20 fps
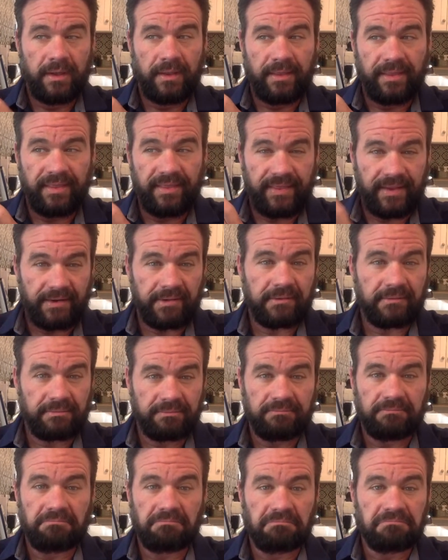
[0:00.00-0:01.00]
they're
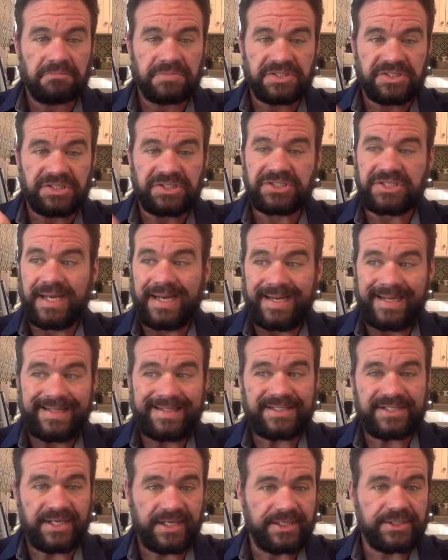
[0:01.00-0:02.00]

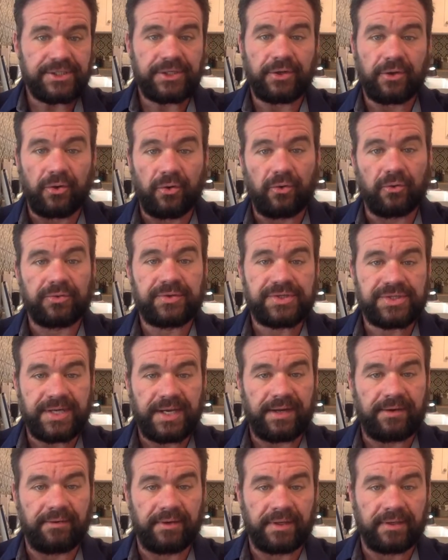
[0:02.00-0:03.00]
society-changing,
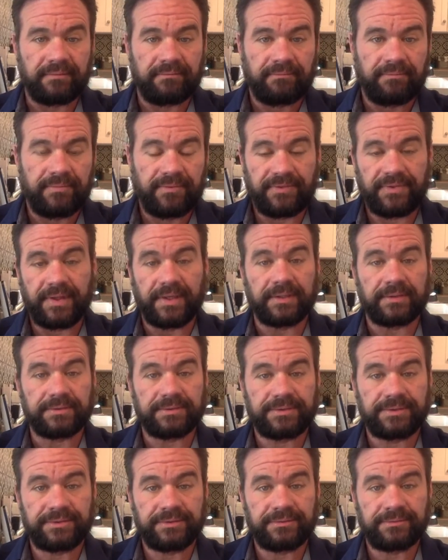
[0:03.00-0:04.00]
earth-shattering
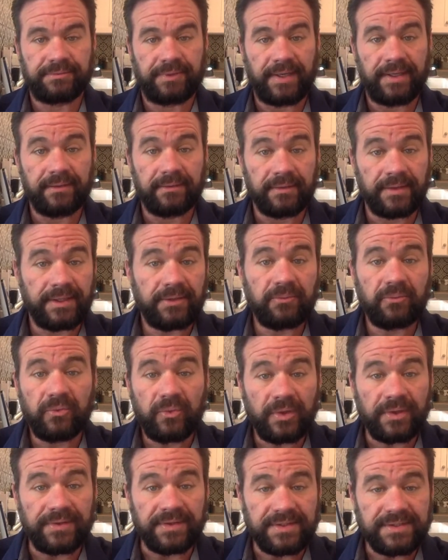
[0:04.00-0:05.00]
things, right? Lin
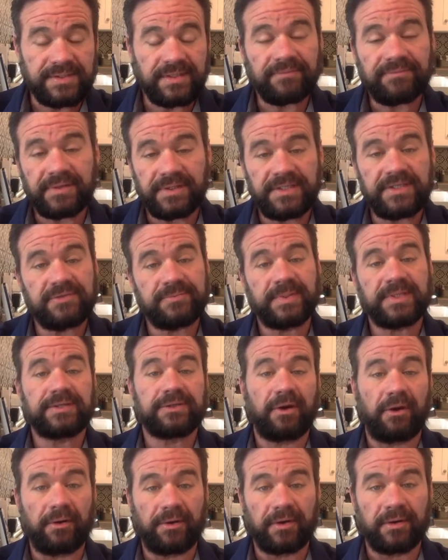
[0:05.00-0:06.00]
Wood, the stuff that he's been
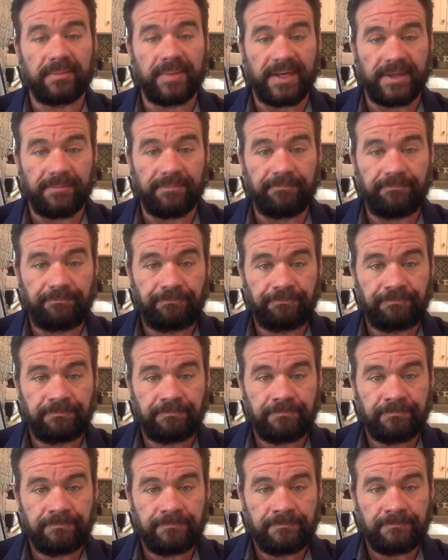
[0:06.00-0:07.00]
talking about.
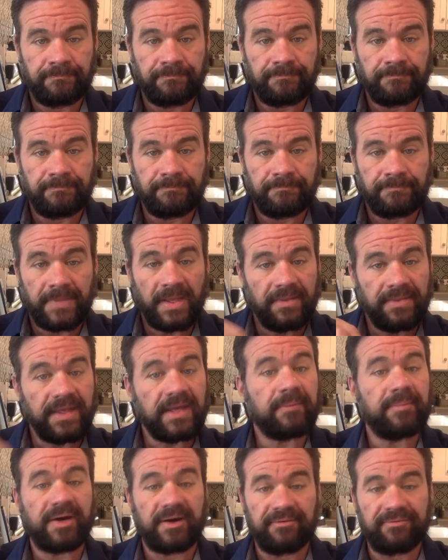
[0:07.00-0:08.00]
Think
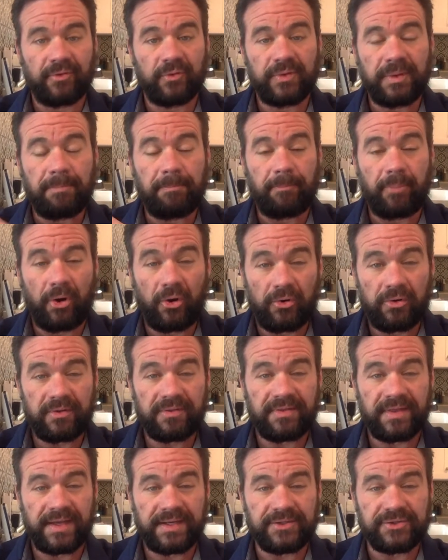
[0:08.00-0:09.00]
about if only part
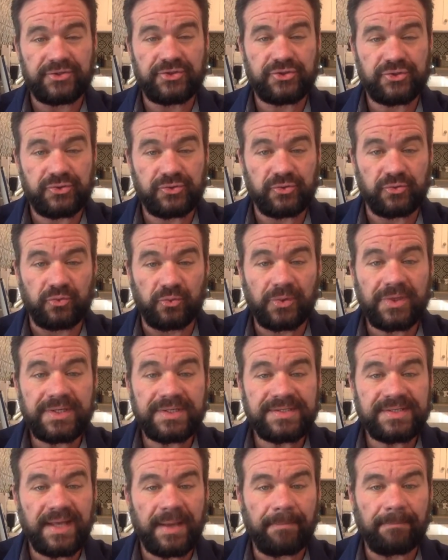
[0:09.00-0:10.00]
of that is true. What
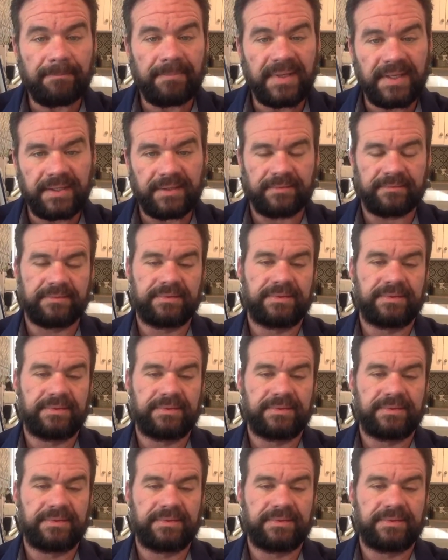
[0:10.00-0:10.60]
does that mean?